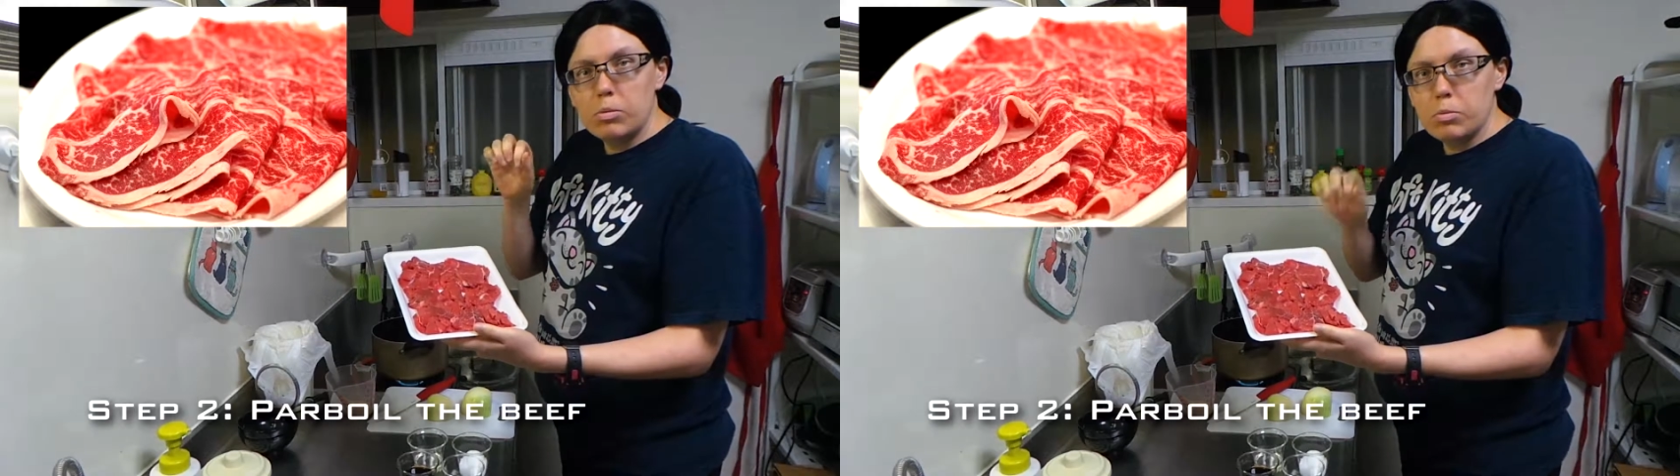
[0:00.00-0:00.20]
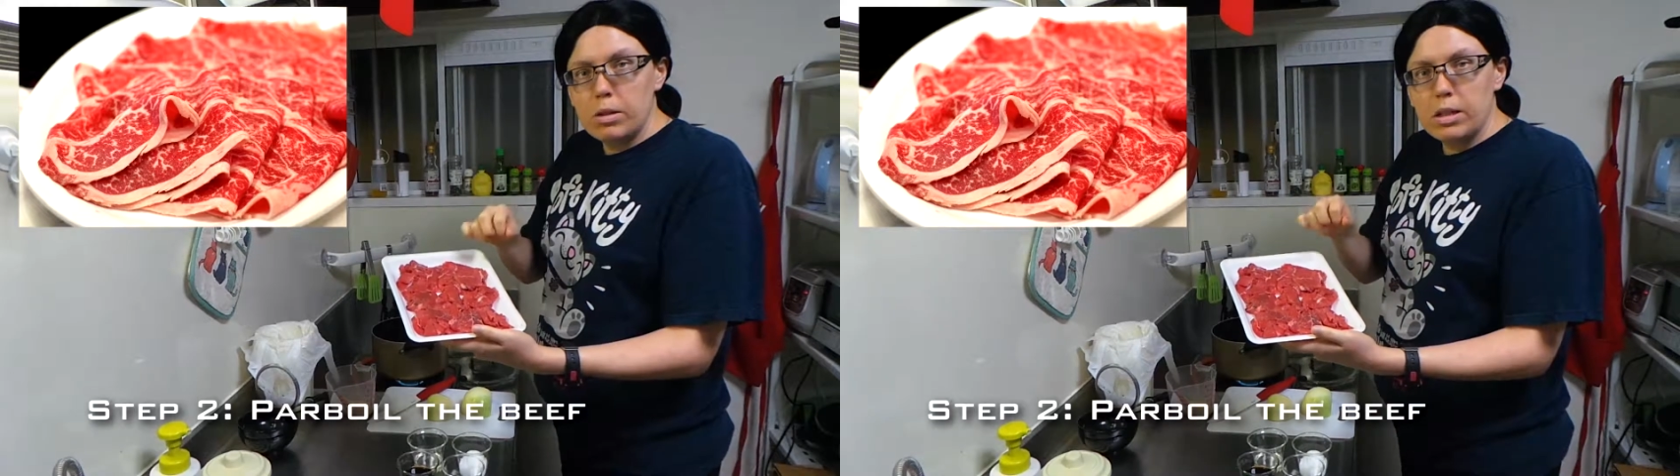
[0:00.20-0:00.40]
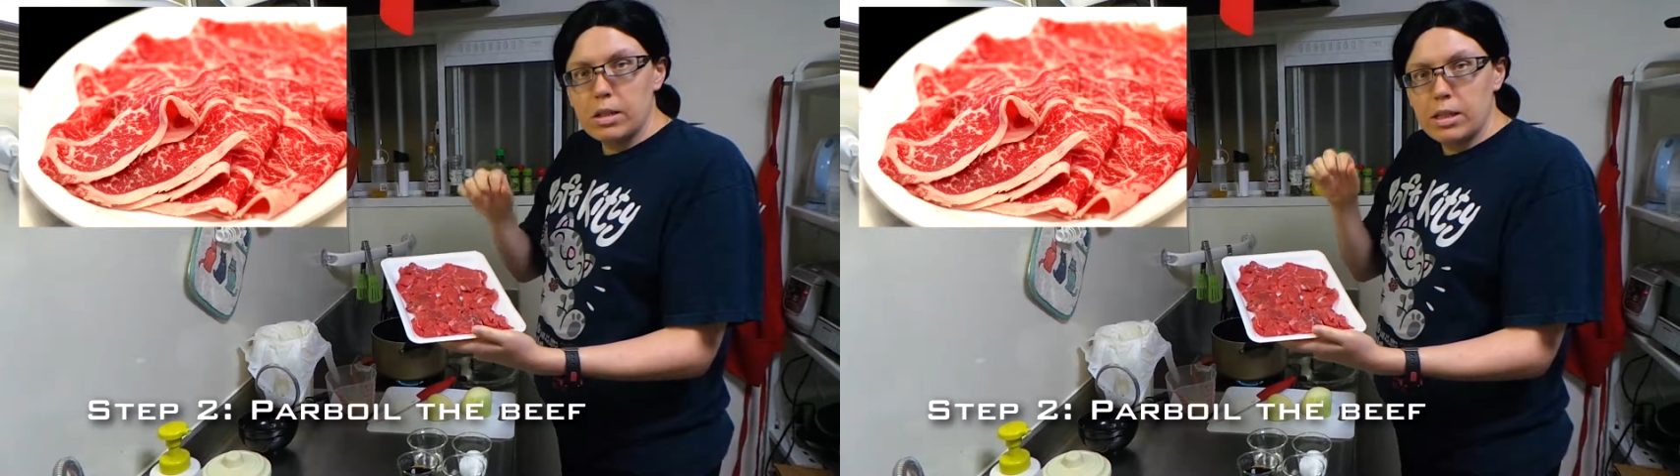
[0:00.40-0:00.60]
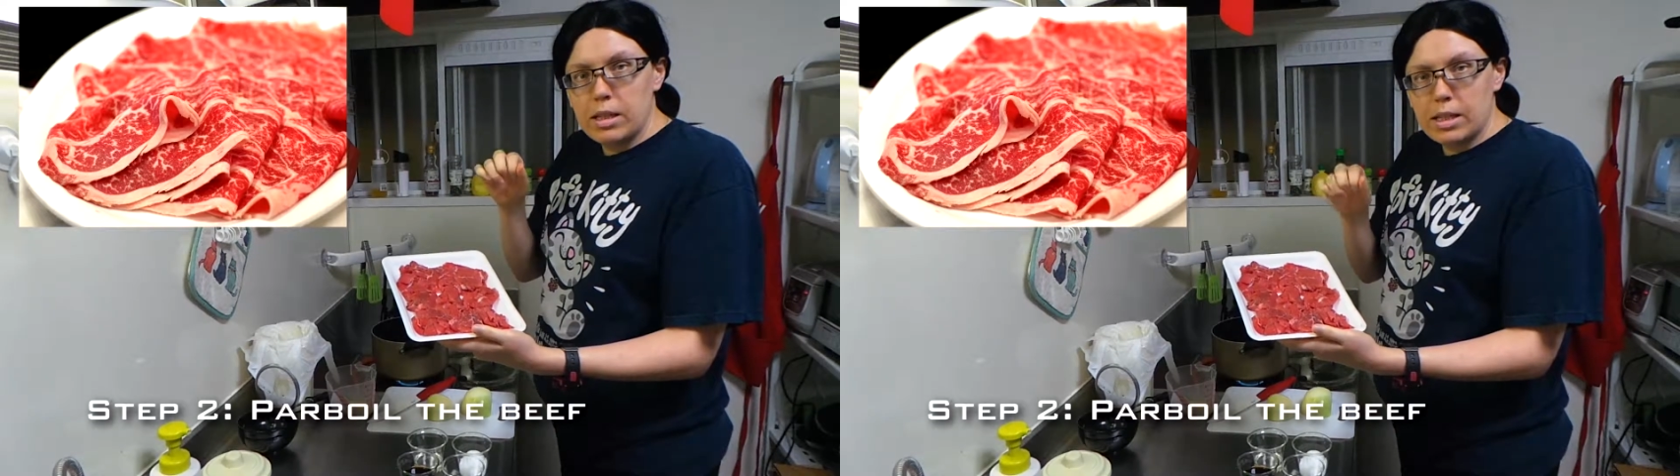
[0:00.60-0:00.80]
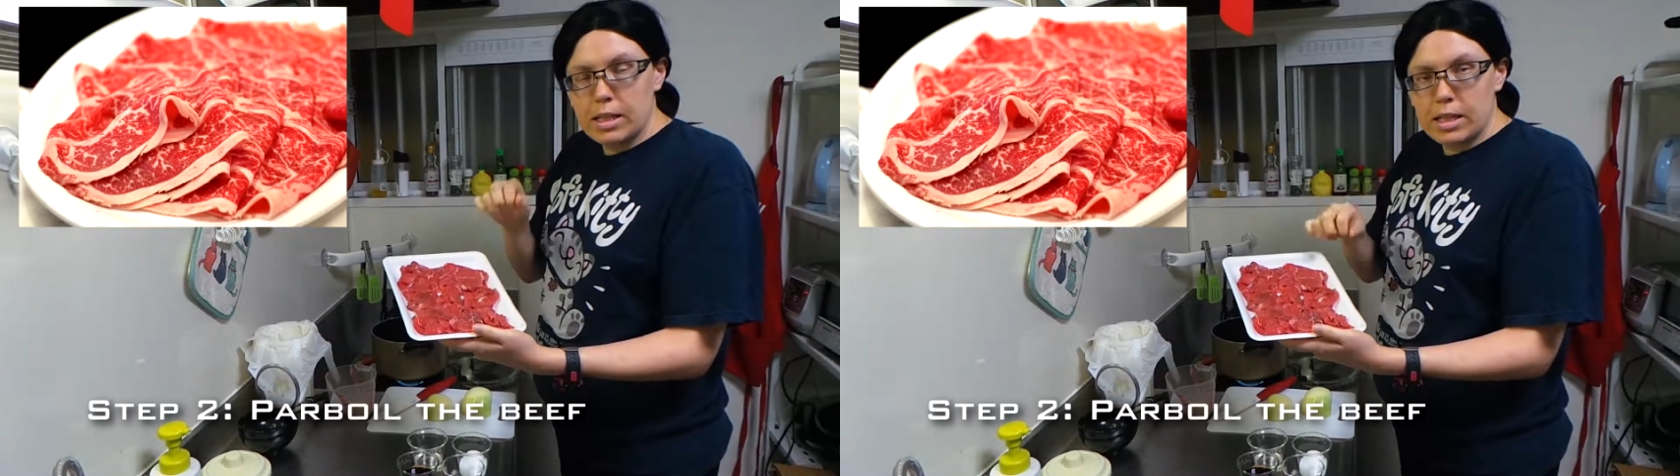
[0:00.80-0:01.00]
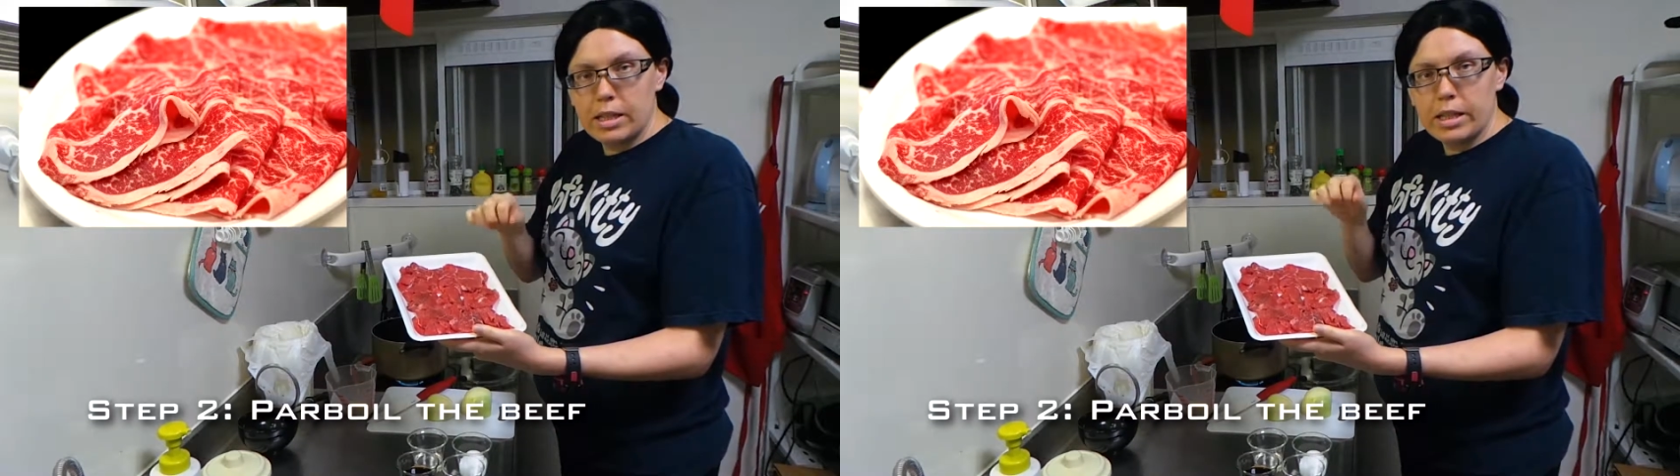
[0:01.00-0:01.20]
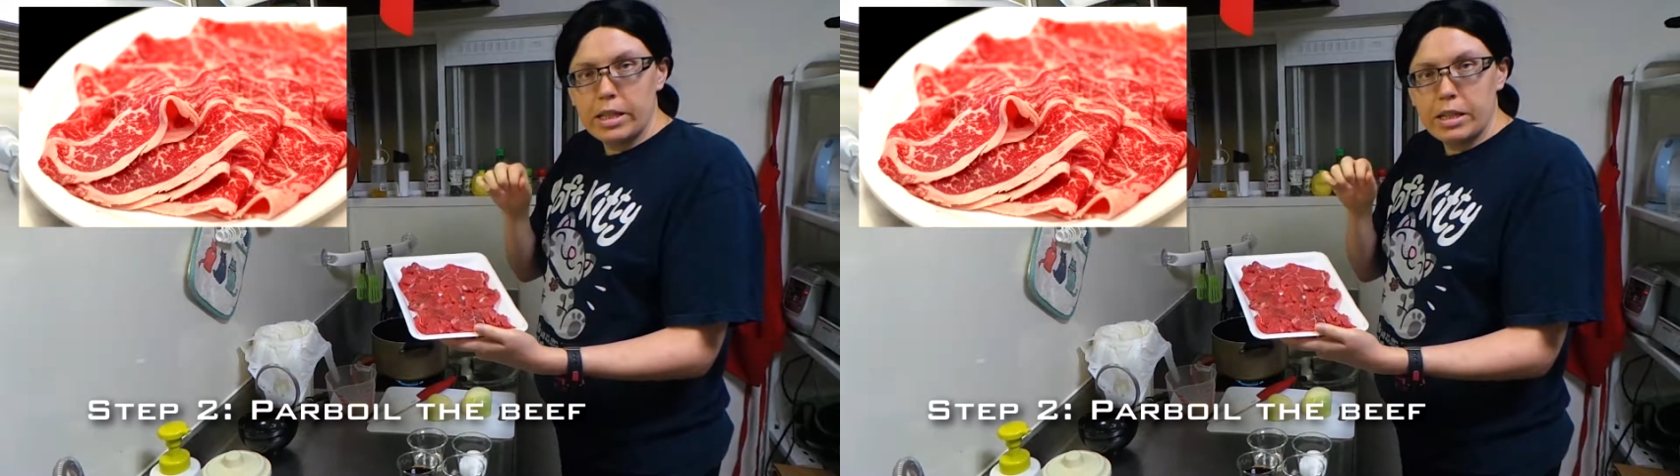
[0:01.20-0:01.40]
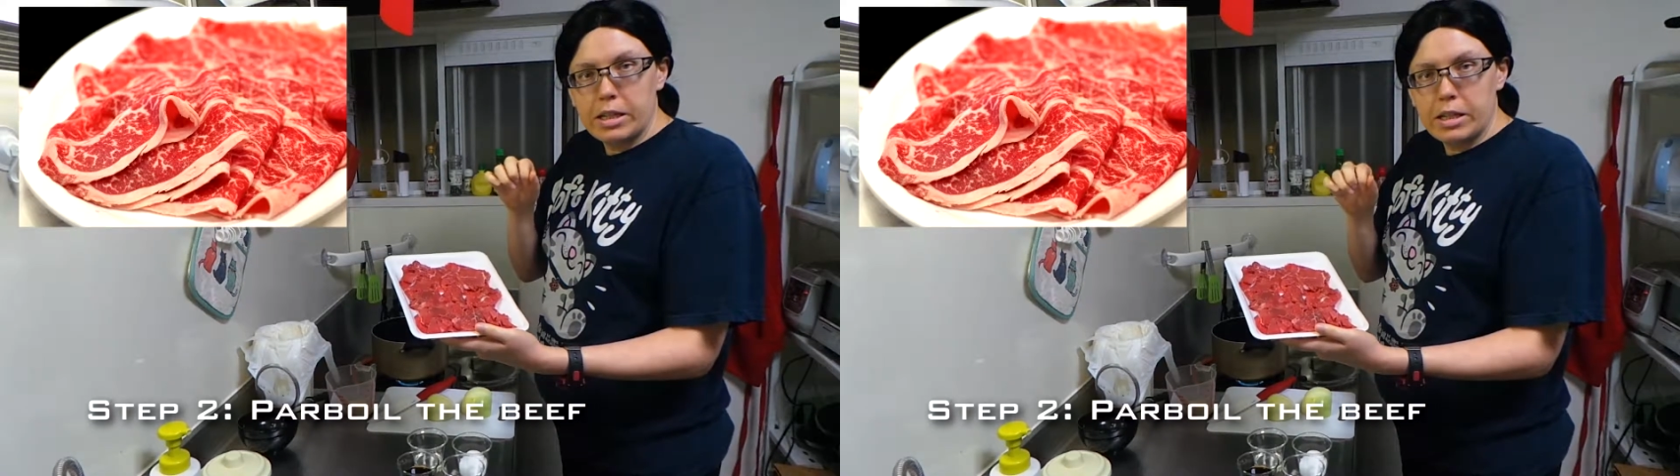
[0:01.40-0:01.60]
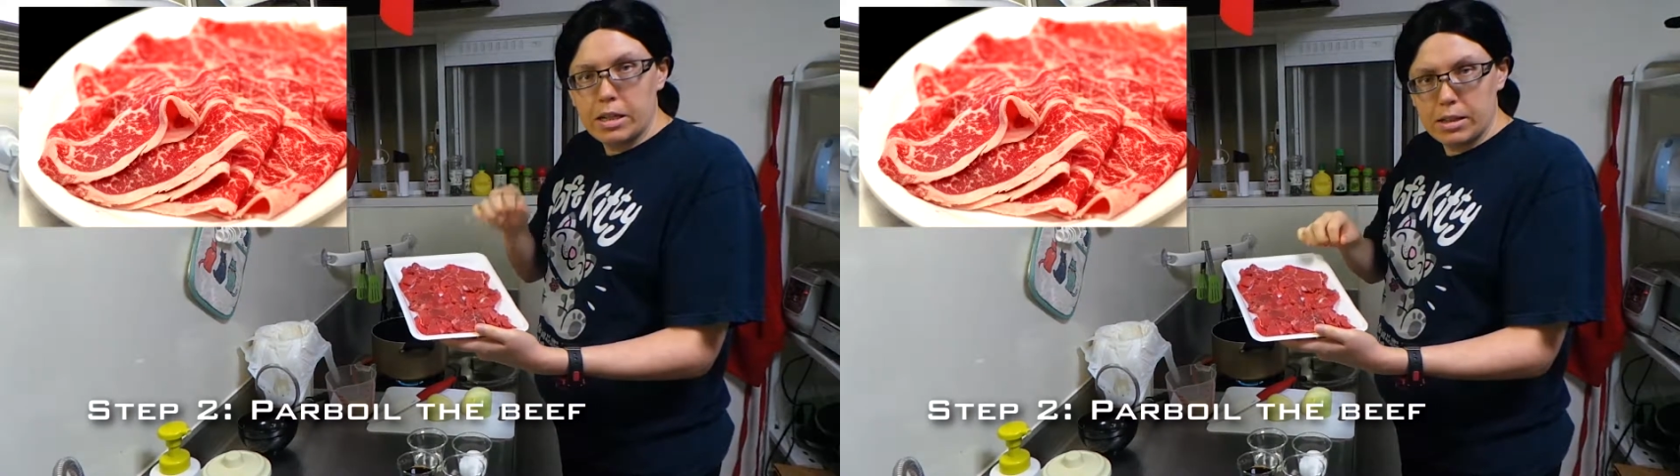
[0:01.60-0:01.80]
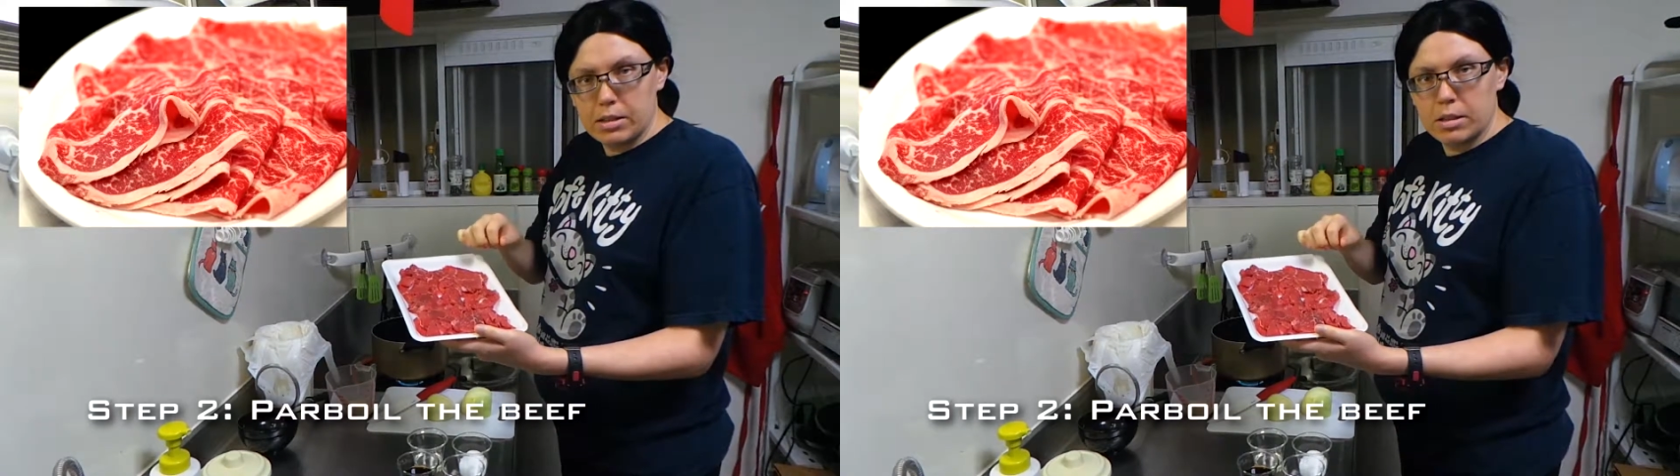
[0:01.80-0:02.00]
really thinly
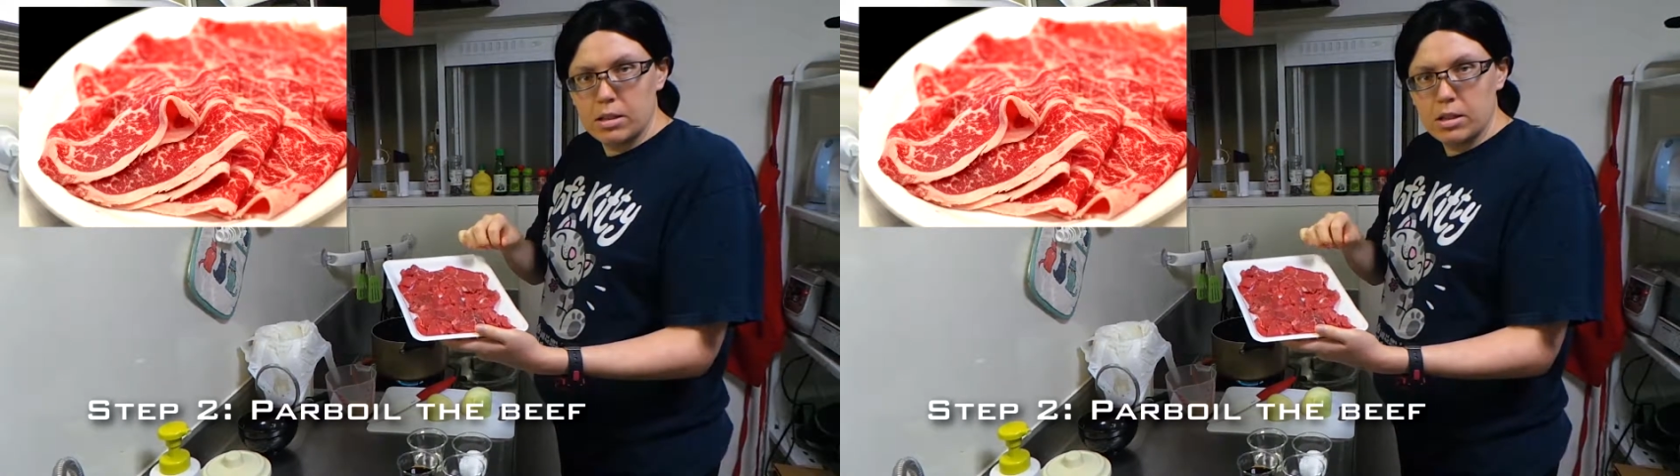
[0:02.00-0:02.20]
cut.